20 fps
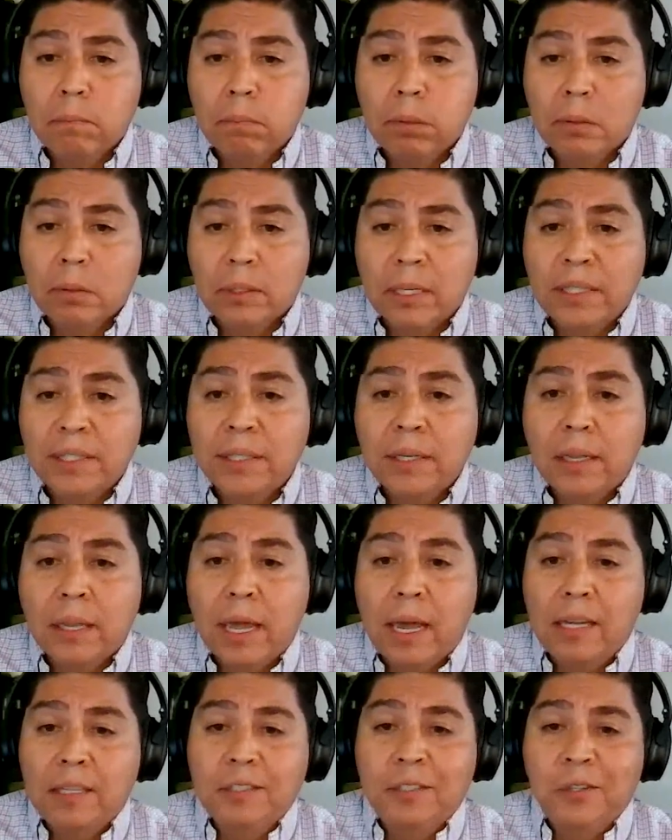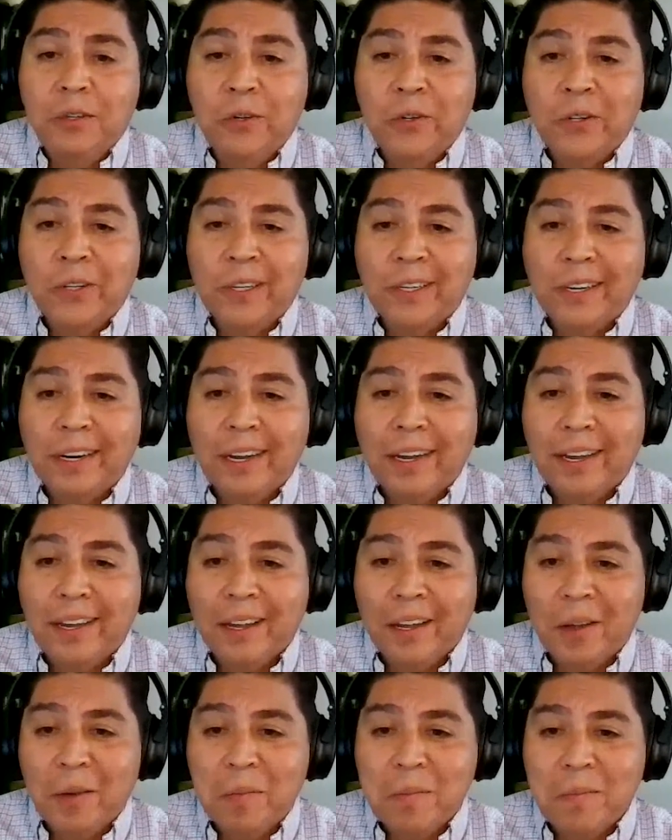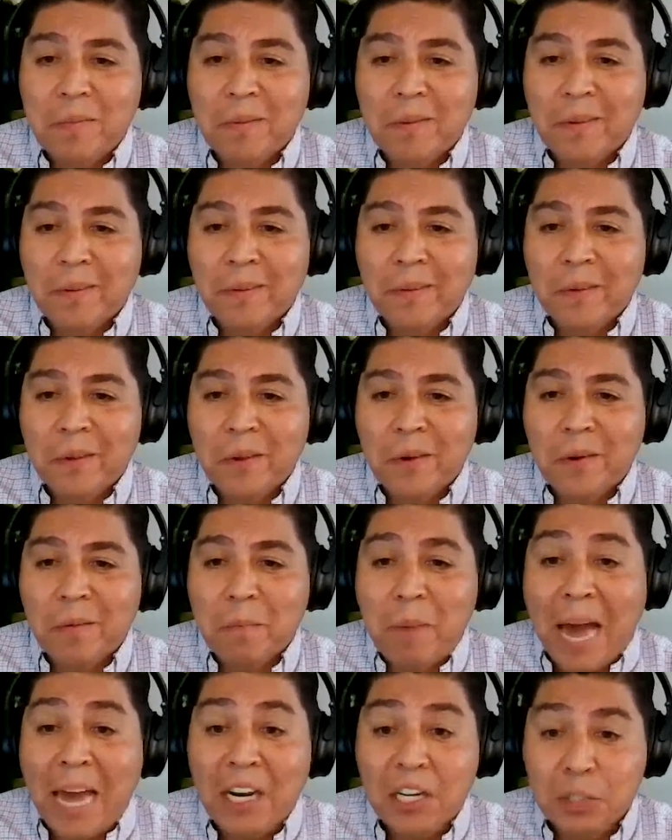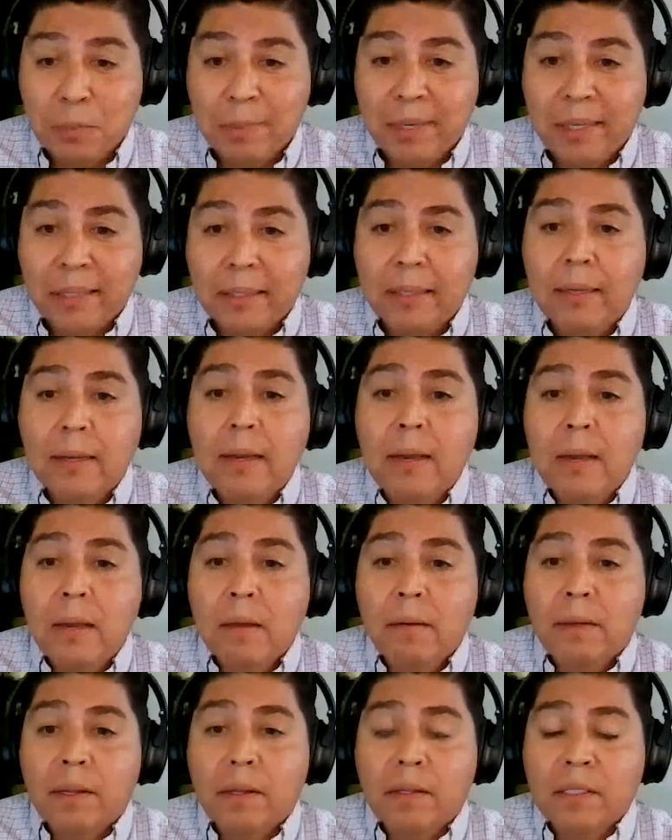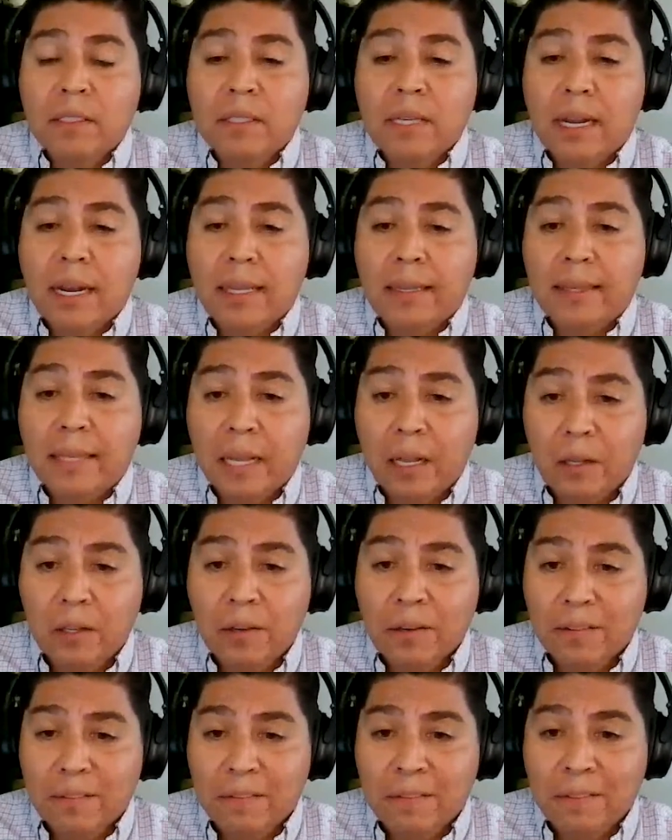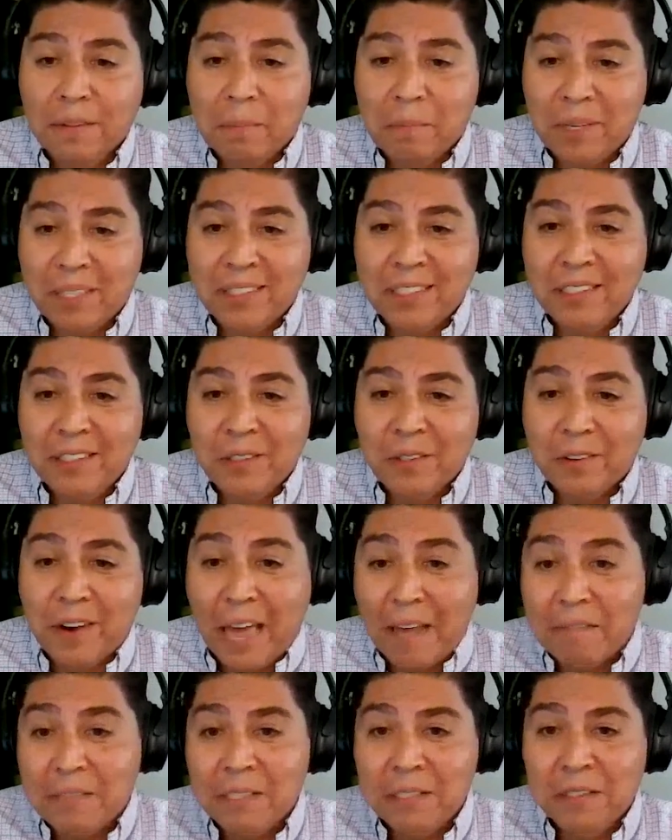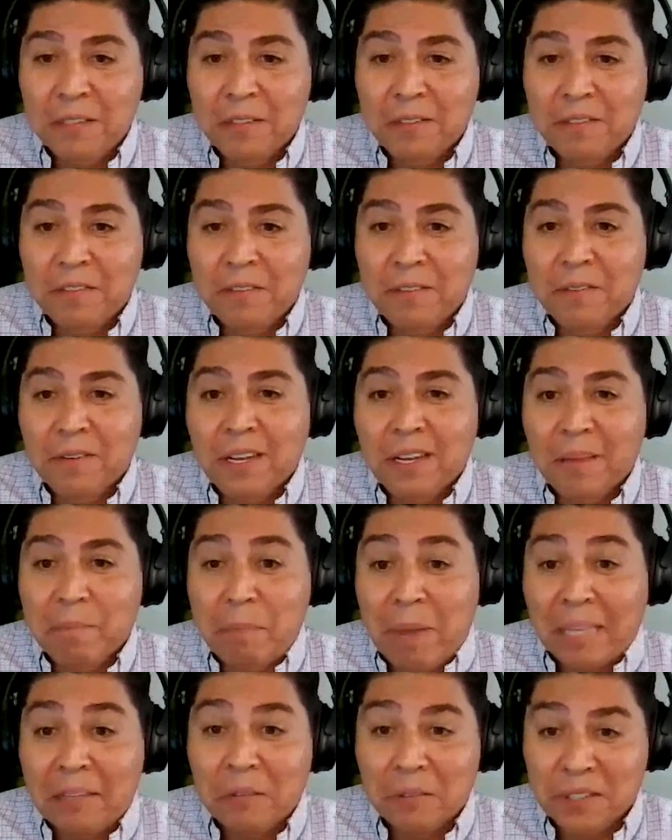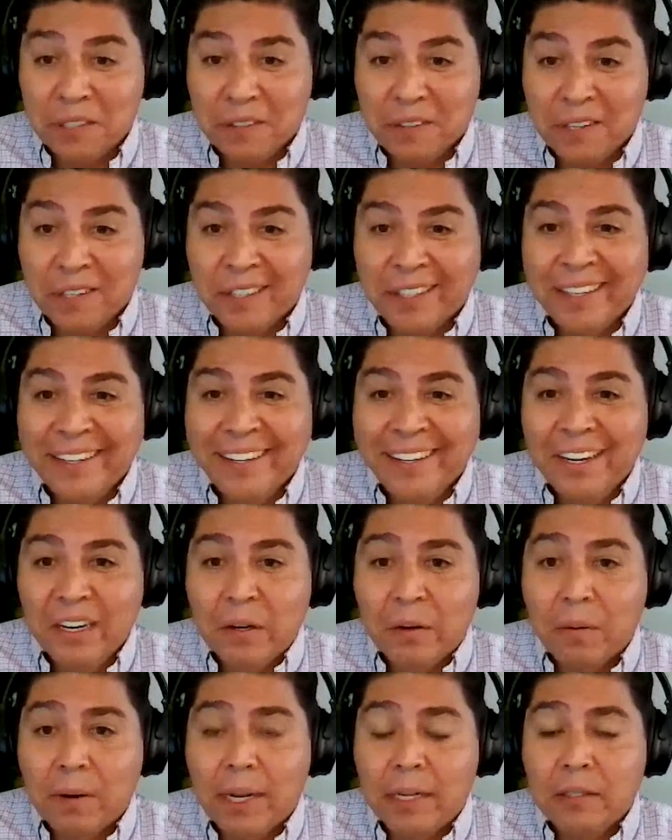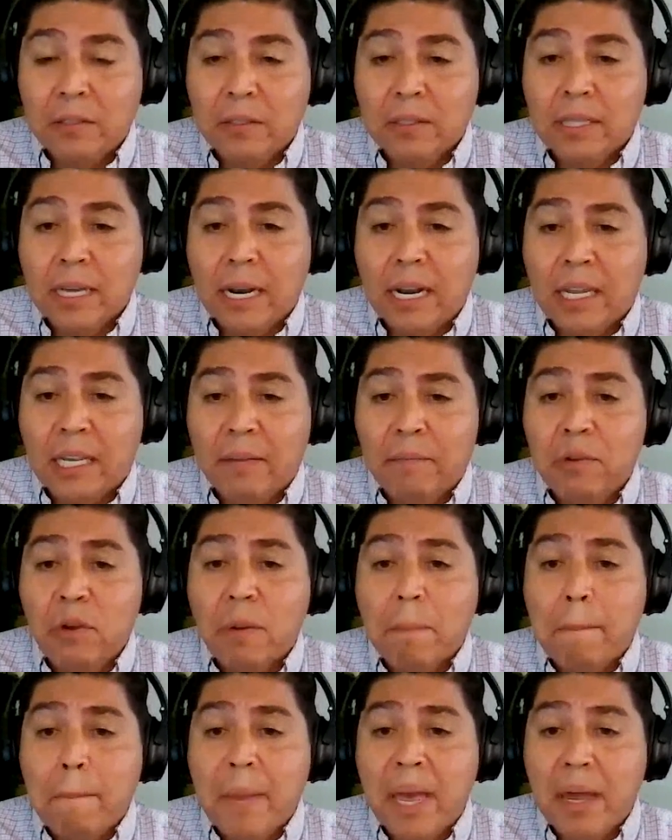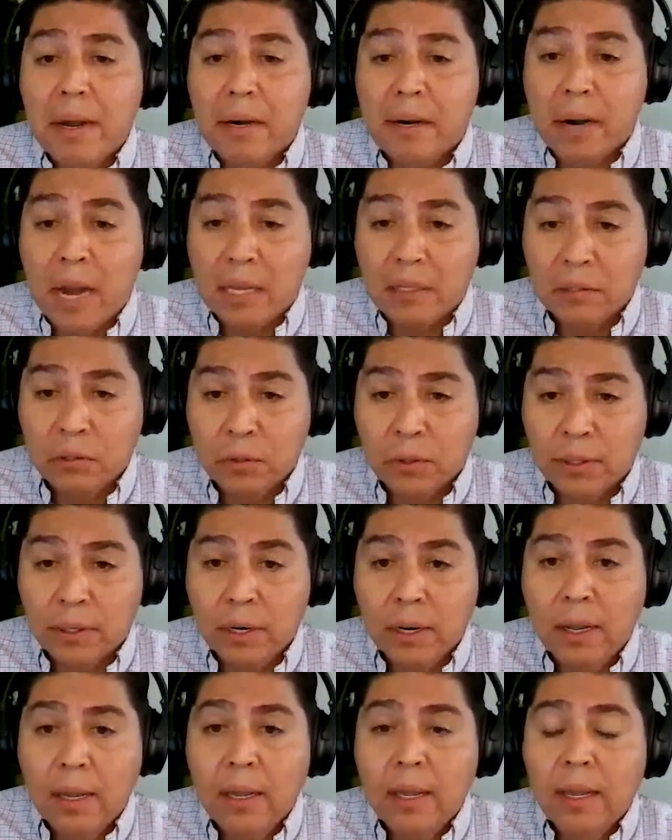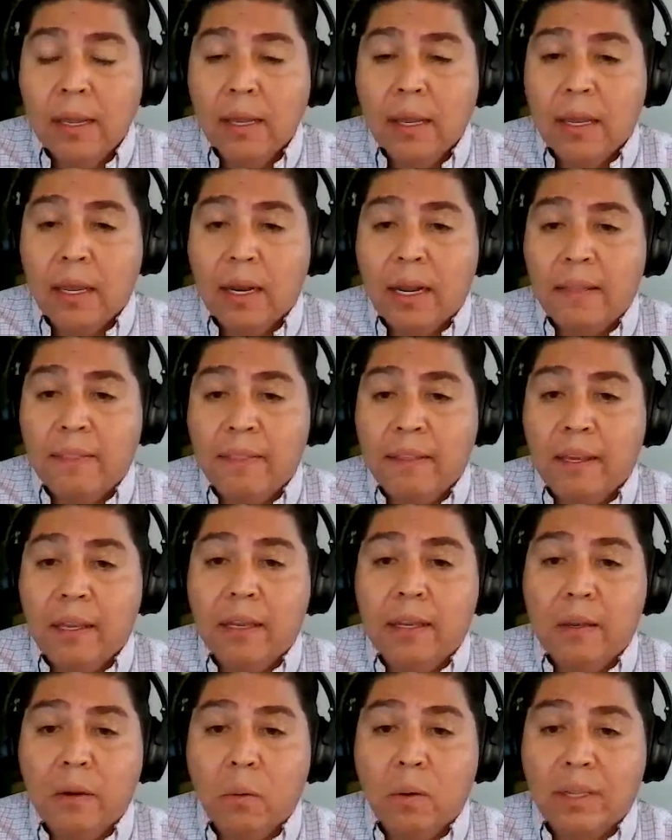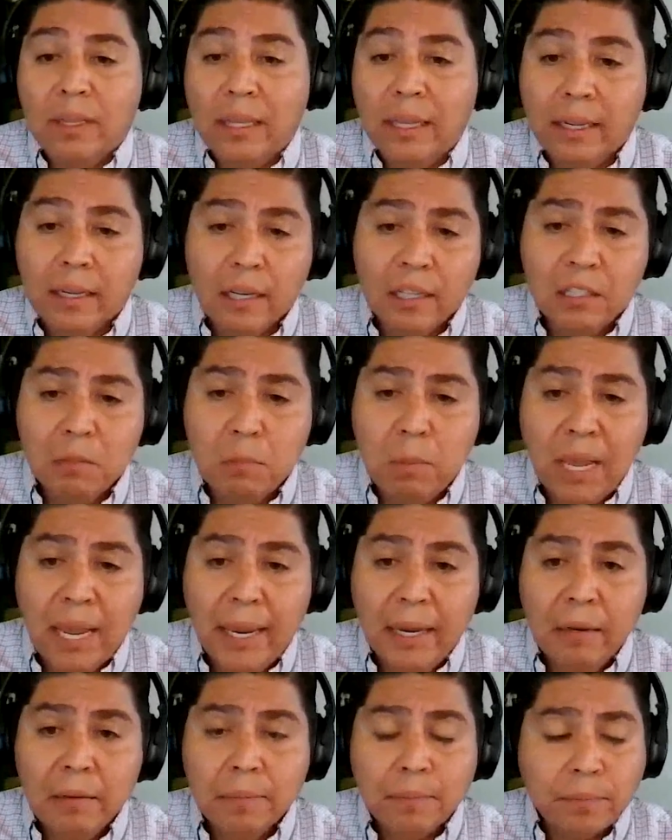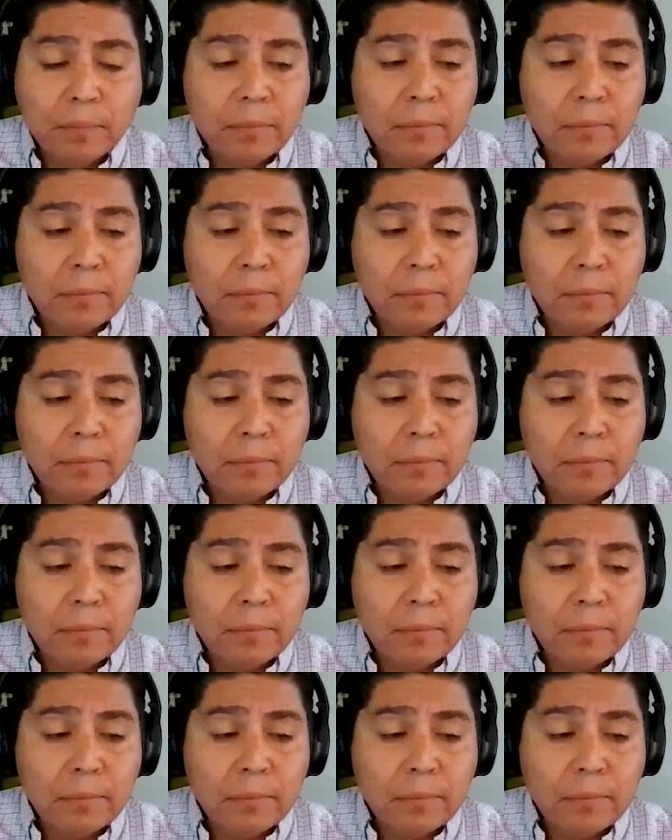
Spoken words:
potentialize your management because it's gonna tell you if the presence or absence of a pathogen there, right? So it's gonna give you a better answer. And I think what Lee explained